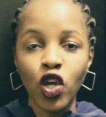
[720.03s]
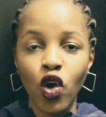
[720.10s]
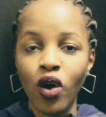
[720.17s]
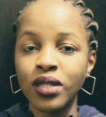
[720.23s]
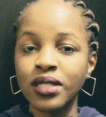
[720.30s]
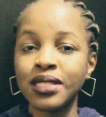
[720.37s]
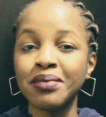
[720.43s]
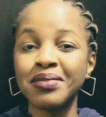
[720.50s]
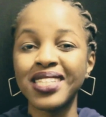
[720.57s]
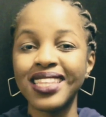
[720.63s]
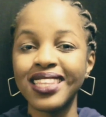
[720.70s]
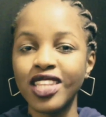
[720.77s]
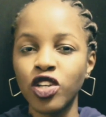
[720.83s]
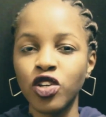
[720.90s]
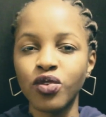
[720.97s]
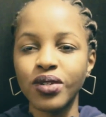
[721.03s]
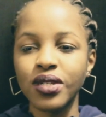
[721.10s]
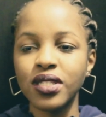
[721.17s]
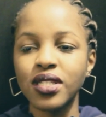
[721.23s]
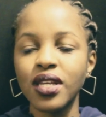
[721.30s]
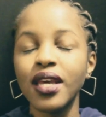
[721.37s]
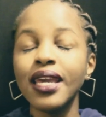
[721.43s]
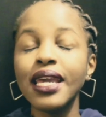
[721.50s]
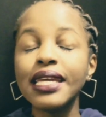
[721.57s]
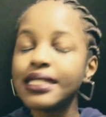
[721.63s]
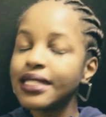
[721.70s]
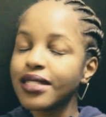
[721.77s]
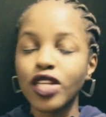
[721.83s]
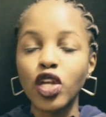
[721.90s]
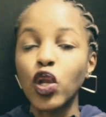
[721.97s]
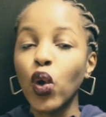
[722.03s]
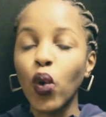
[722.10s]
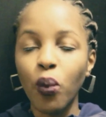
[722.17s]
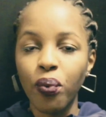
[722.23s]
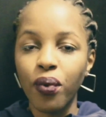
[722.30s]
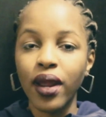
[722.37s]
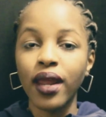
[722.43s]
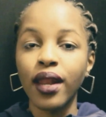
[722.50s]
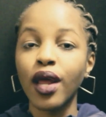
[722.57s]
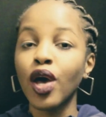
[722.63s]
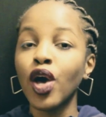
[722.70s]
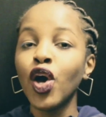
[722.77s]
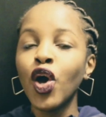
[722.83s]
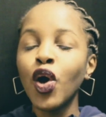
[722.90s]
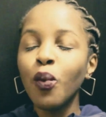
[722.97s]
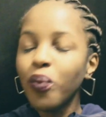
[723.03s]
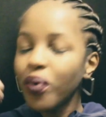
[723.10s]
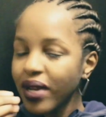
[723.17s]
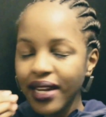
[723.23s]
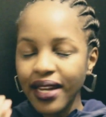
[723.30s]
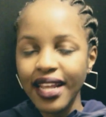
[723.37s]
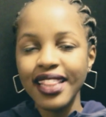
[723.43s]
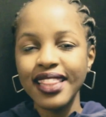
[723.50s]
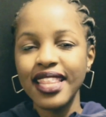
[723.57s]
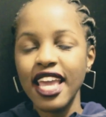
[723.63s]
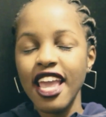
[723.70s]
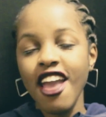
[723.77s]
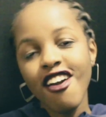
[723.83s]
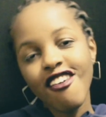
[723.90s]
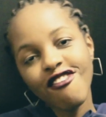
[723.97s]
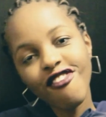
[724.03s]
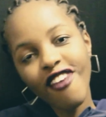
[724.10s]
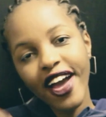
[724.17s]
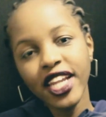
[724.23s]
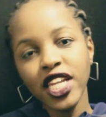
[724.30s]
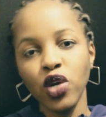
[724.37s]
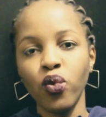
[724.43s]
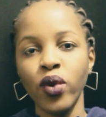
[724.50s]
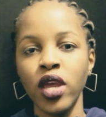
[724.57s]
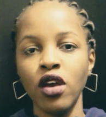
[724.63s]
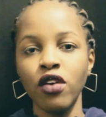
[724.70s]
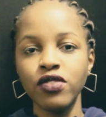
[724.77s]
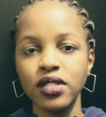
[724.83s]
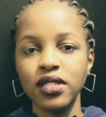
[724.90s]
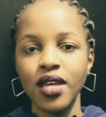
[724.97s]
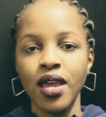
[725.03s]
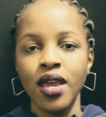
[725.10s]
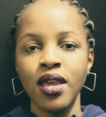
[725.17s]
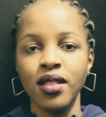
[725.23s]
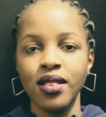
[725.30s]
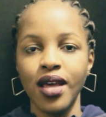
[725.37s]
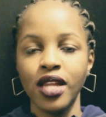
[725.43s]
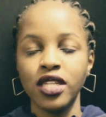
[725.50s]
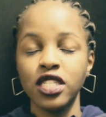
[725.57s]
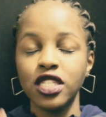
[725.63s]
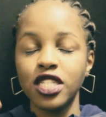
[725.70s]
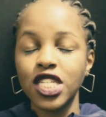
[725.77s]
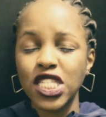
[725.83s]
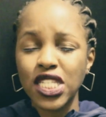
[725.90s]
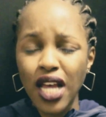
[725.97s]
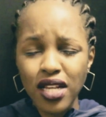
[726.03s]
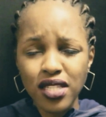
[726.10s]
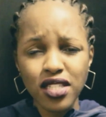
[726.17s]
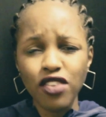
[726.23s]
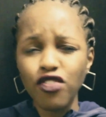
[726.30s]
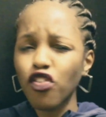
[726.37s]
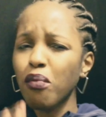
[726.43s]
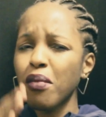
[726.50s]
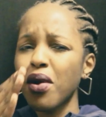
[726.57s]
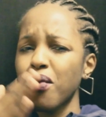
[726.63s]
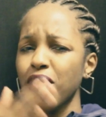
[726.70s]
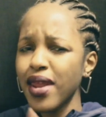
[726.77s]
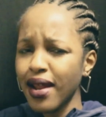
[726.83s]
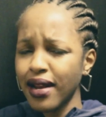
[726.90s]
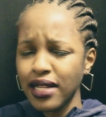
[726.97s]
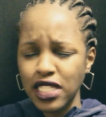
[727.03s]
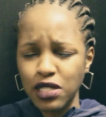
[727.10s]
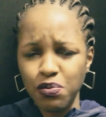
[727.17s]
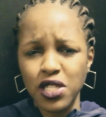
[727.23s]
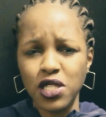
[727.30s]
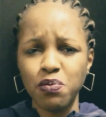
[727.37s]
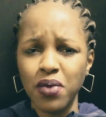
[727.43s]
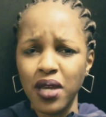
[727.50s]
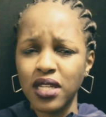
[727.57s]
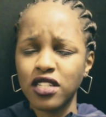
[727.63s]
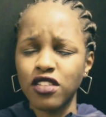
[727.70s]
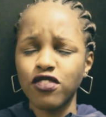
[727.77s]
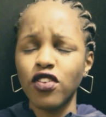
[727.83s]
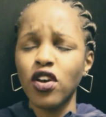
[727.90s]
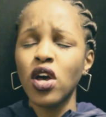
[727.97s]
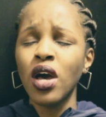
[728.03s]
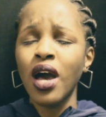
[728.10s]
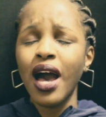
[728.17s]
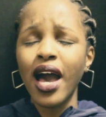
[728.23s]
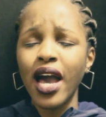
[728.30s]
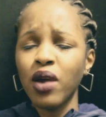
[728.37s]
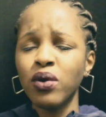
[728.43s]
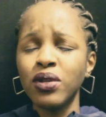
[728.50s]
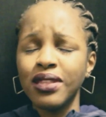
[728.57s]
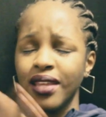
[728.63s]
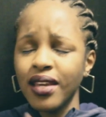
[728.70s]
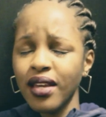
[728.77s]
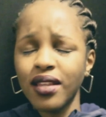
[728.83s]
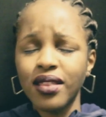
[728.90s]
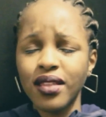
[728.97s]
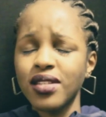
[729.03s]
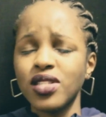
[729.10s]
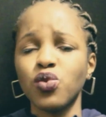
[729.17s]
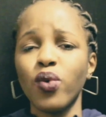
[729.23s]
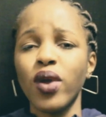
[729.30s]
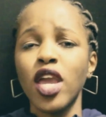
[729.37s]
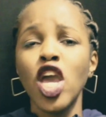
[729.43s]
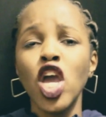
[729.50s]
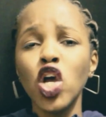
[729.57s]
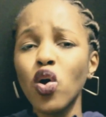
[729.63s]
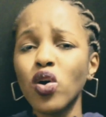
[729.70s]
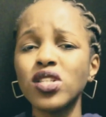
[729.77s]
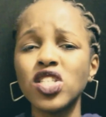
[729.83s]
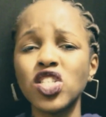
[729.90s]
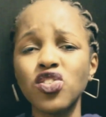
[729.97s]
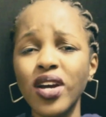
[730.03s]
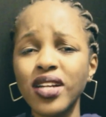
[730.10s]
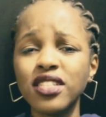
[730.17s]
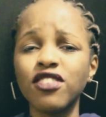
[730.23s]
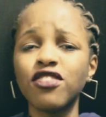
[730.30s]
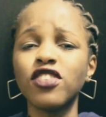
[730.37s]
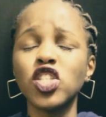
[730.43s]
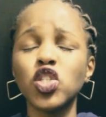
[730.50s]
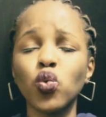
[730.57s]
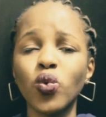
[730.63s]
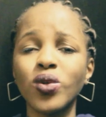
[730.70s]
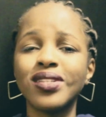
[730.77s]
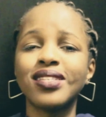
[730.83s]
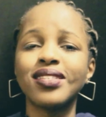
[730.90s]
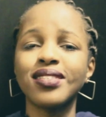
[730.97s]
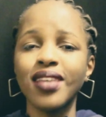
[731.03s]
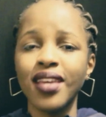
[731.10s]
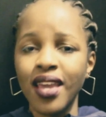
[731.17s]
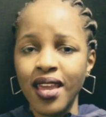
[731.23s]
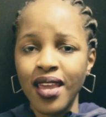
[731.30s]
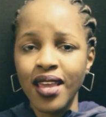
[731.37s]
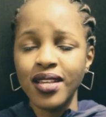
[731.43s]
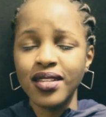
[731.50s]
concepts and theories, it is a no-brainer. Put it in there. Find a way of saying that, discussing from a realist perspective, I would think this way. Constructivists would say